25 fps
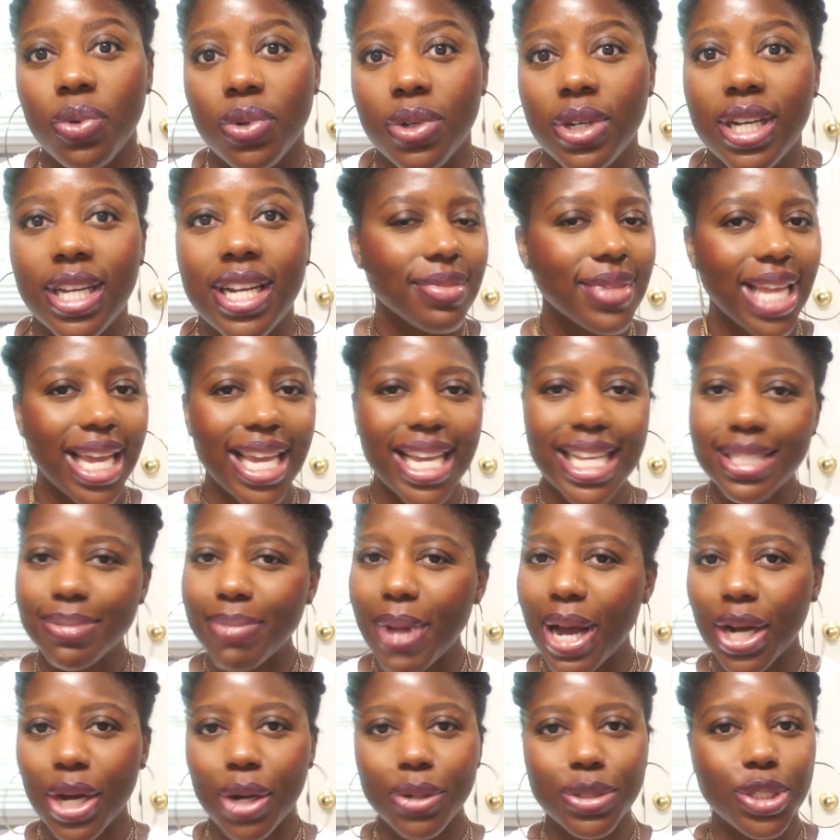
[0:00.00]
would. It's
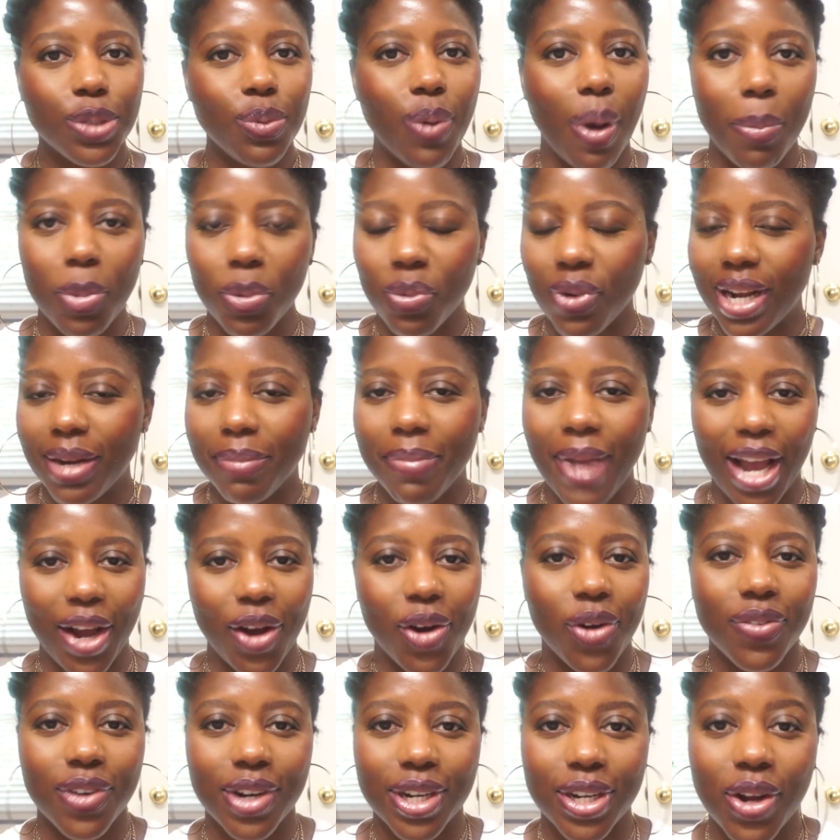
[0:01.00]
my go-to. I'm gonna run it back
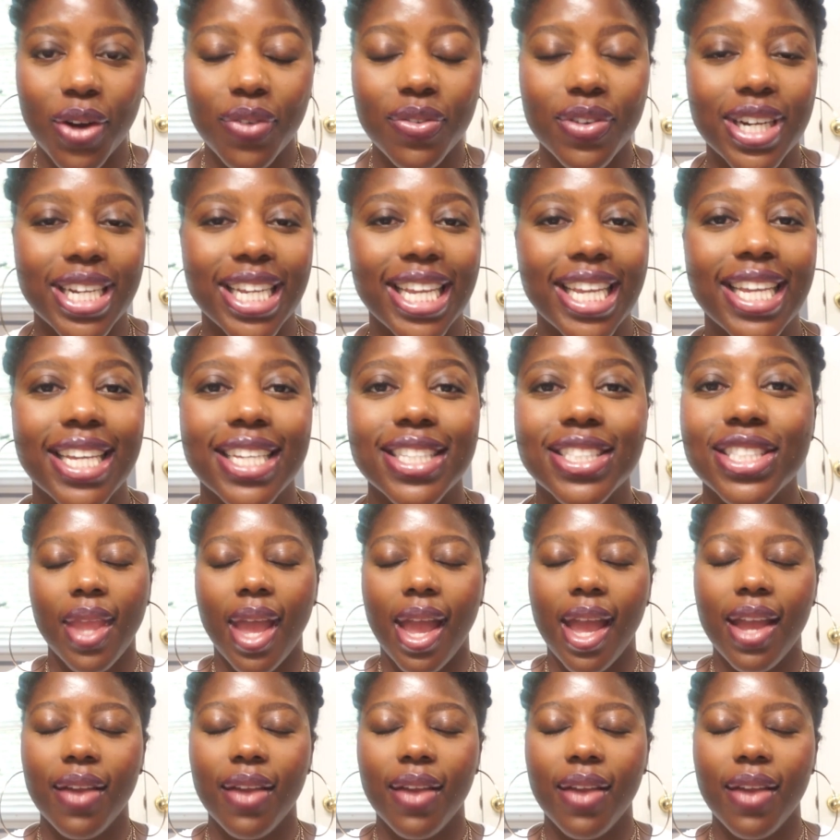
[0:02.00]
over and over again.